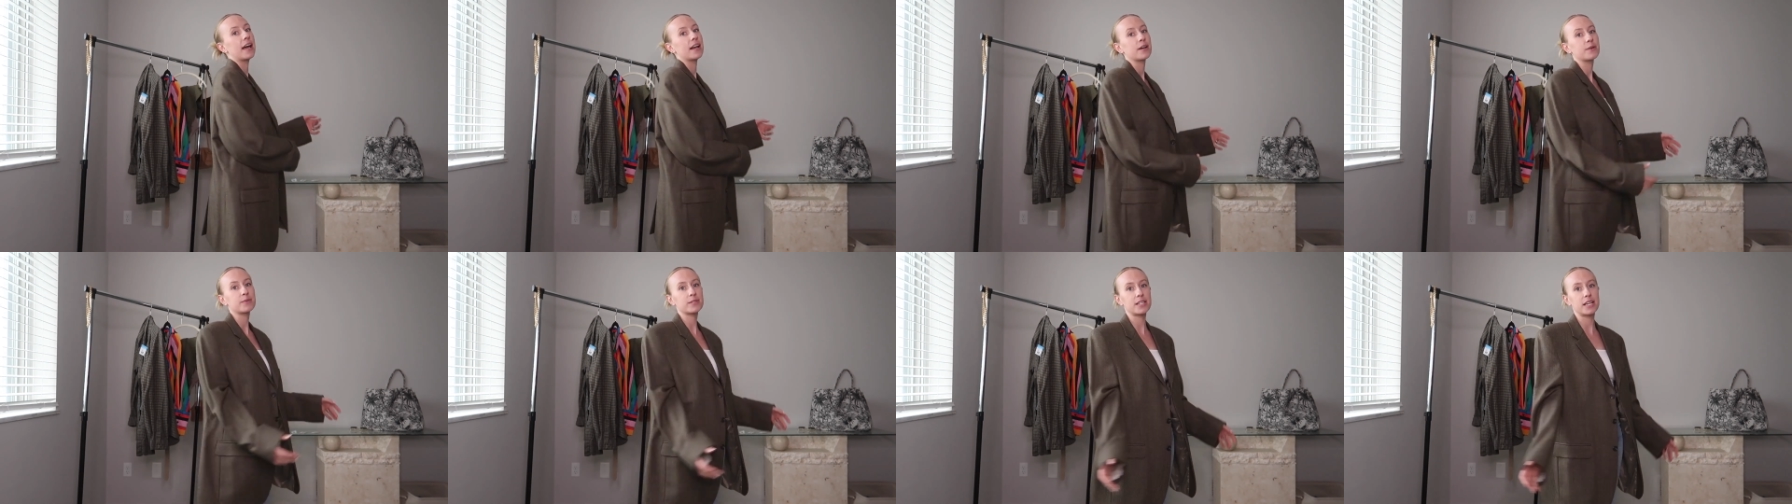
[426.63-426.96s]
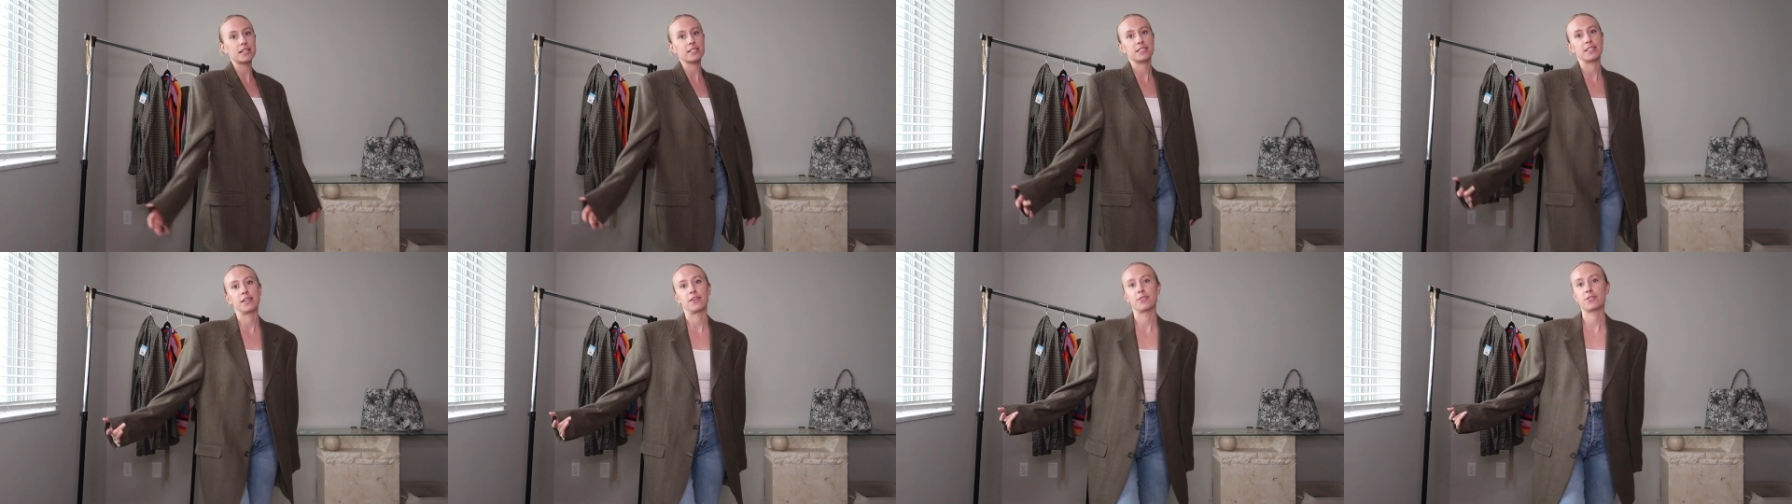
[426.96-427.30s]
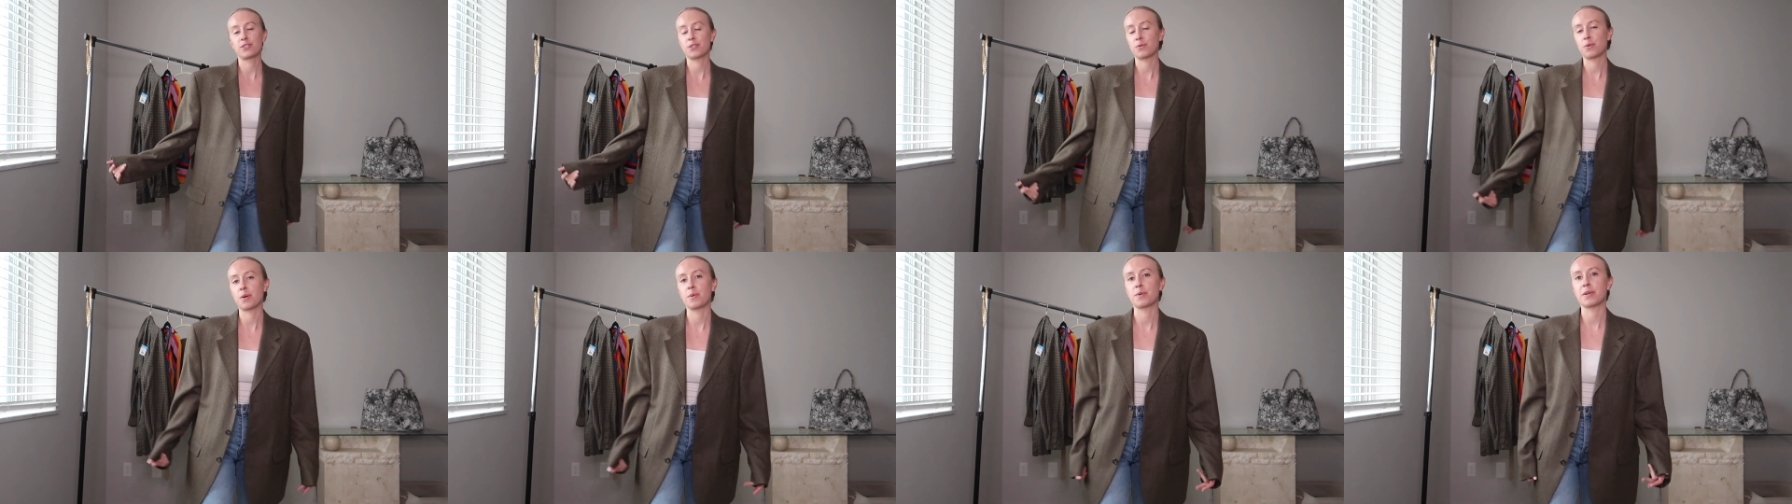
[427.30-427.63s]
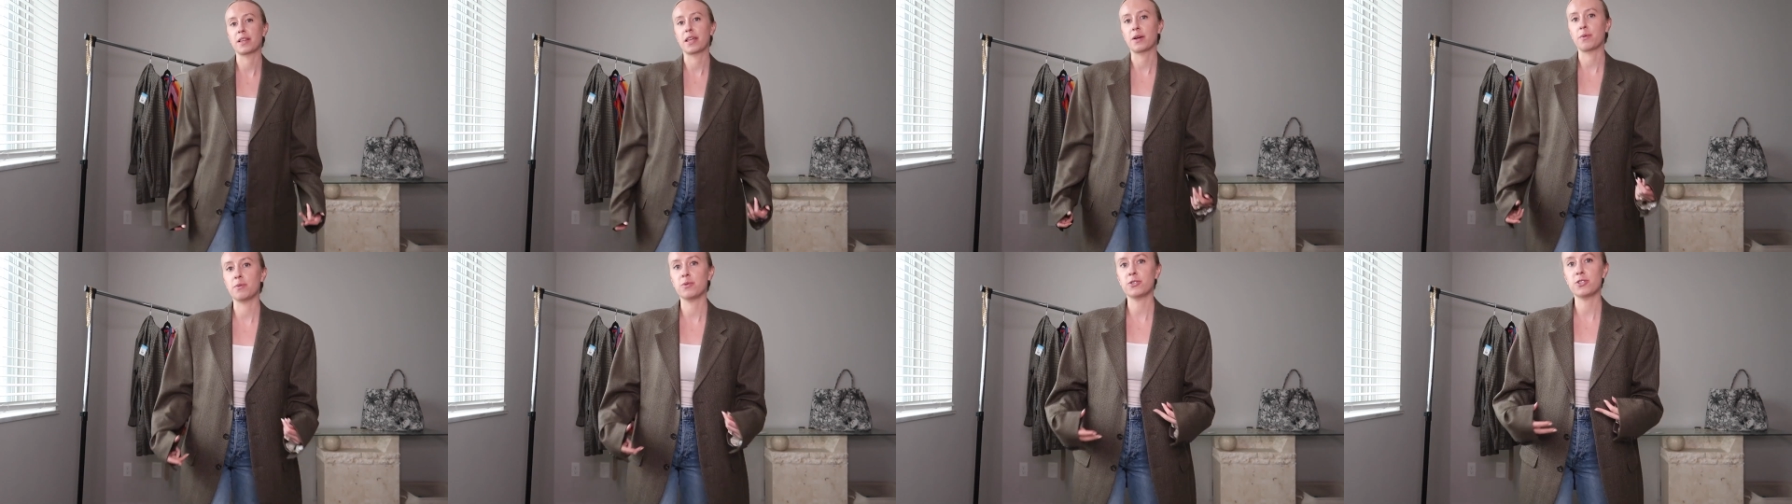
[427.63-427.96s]
and it was on sale, so we were
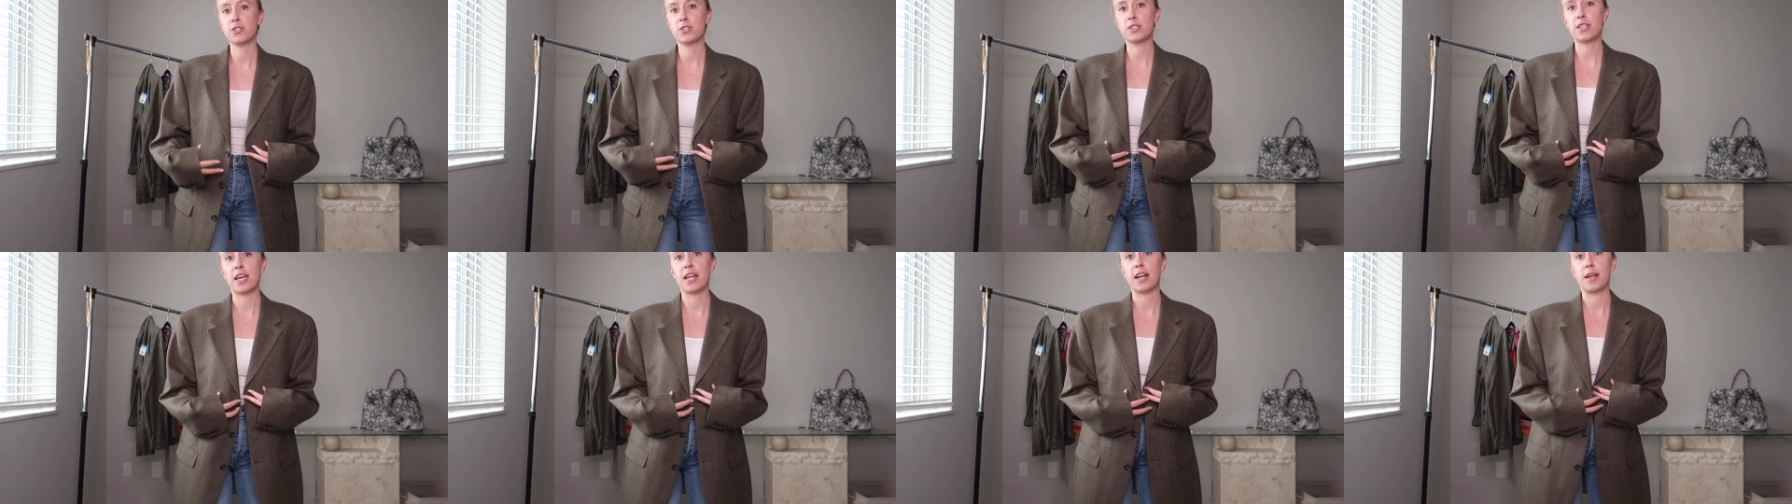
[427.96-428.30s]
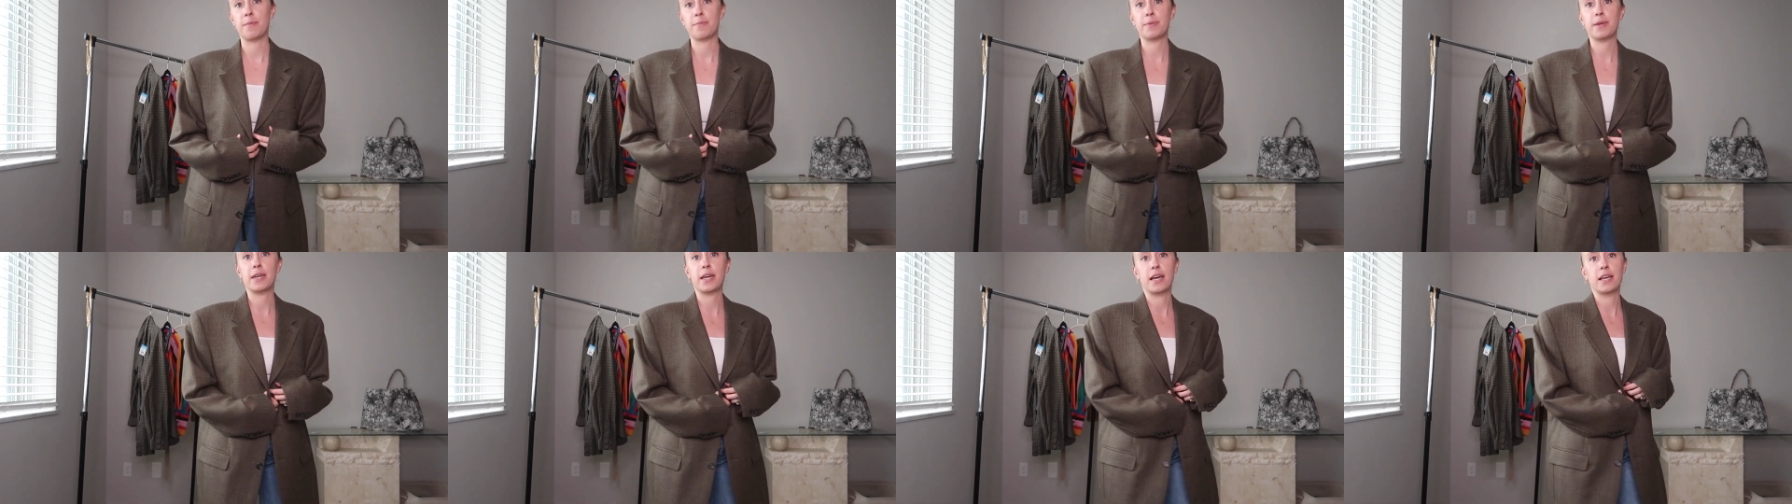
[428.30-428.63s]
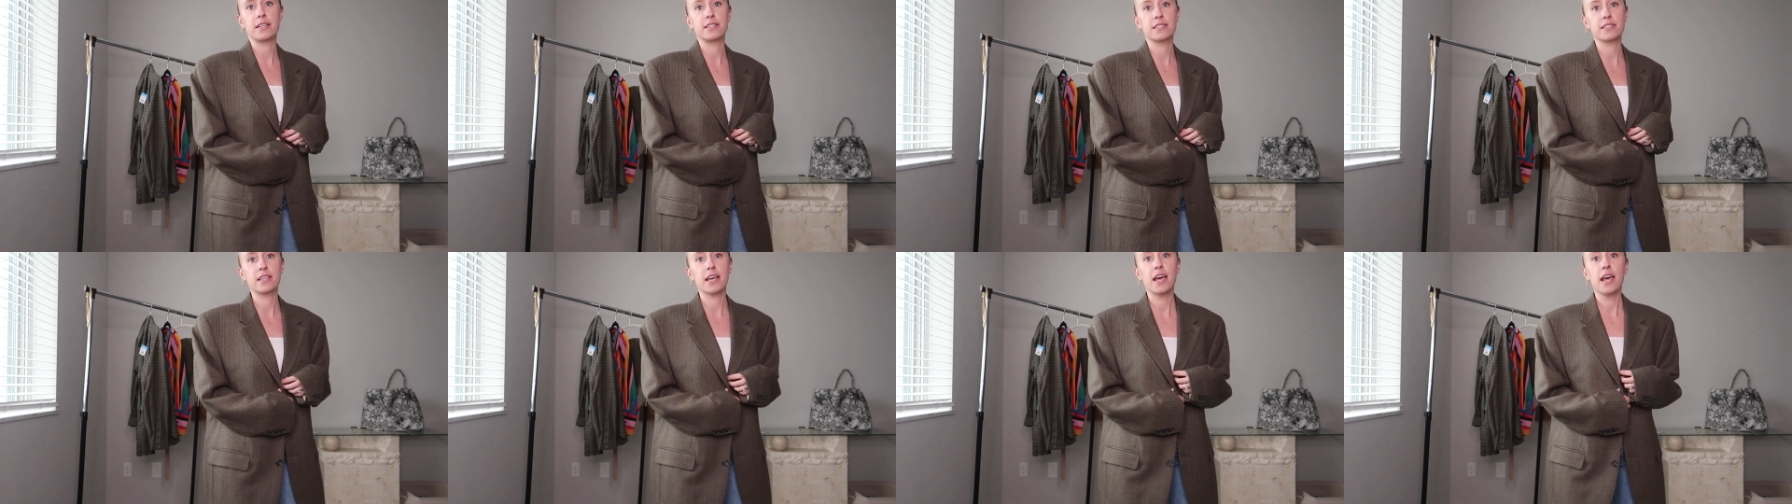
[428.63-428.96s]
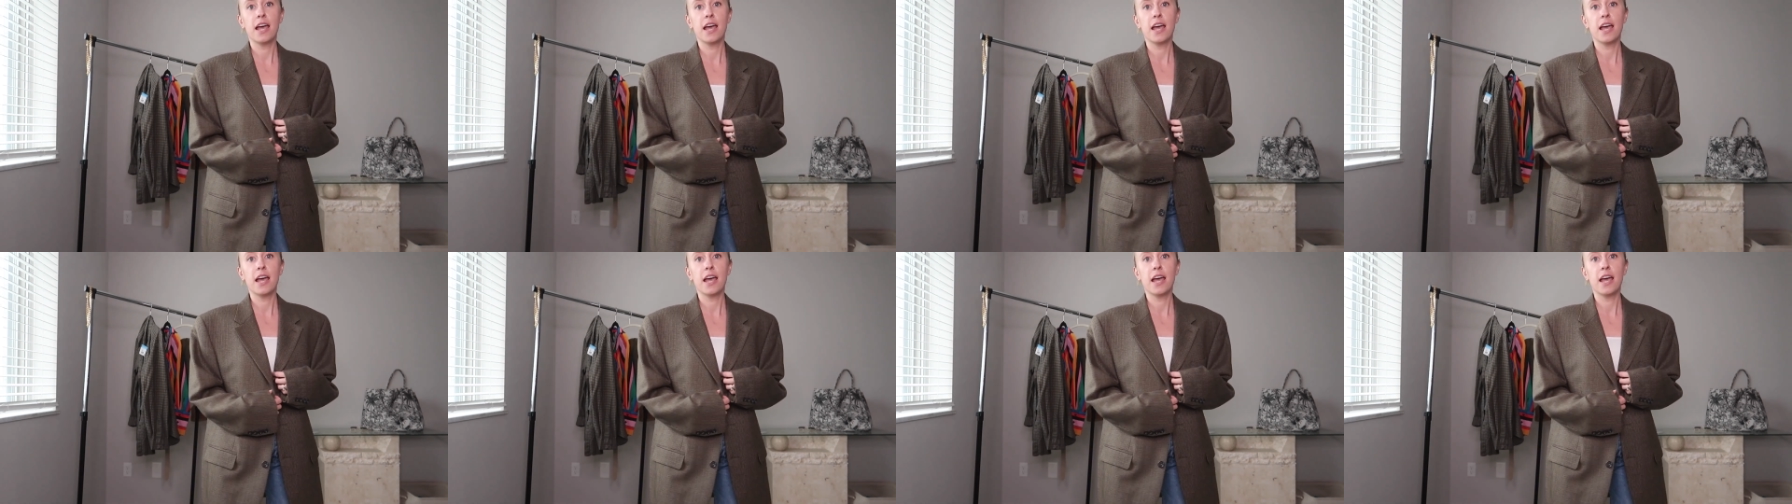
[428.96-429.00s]
like, we'll just get it because